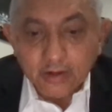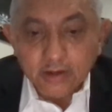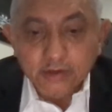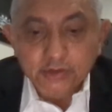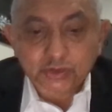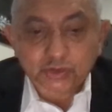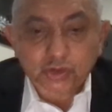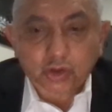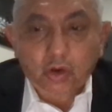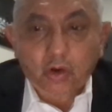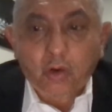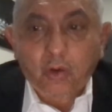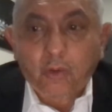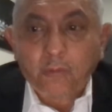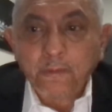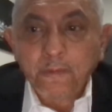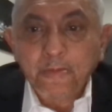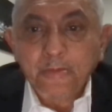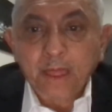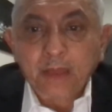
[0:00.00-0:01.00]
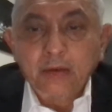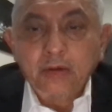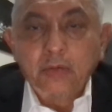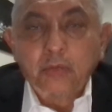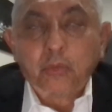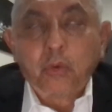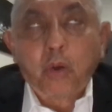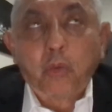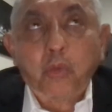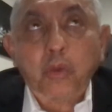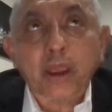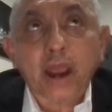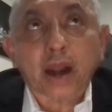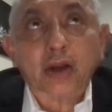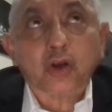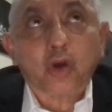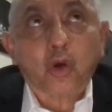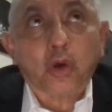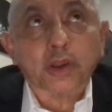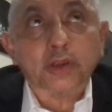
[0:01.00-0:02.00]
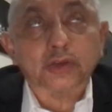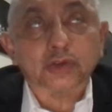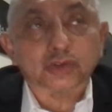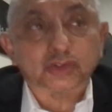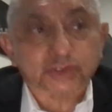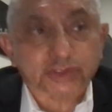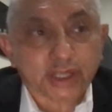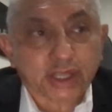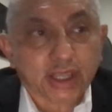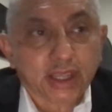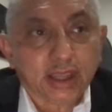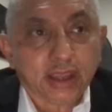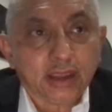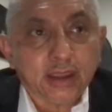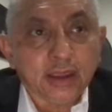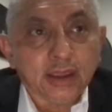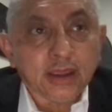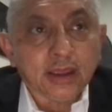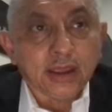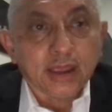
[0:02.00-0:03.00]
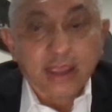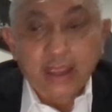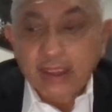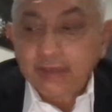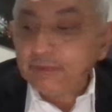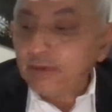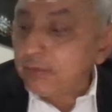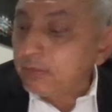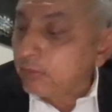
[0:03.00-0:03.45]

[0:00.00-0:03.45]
So what we are going to see even